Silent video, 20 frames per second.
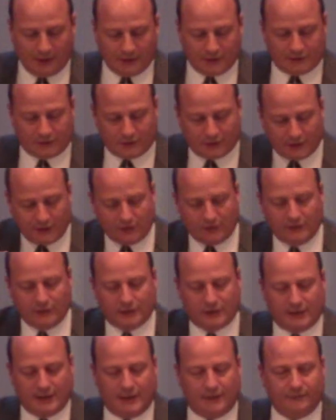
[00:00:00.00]
So center
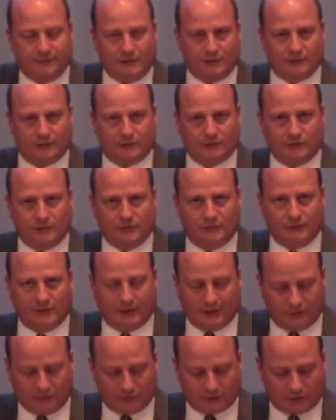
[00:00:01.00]
yourself on the truth
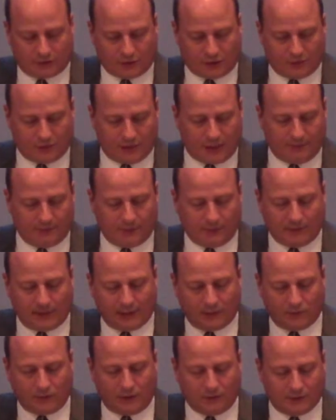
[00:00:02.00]
and it will show up no
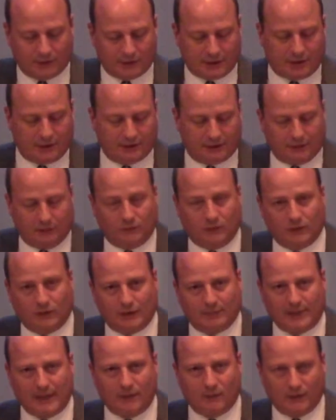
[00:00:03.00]
matter what we're talking. Well,
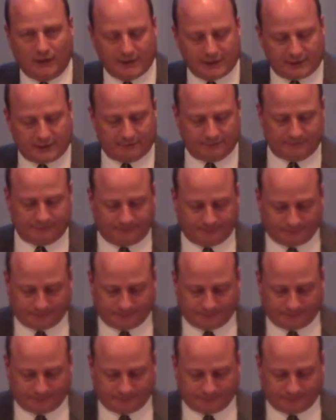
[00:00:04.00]
what about wisdom?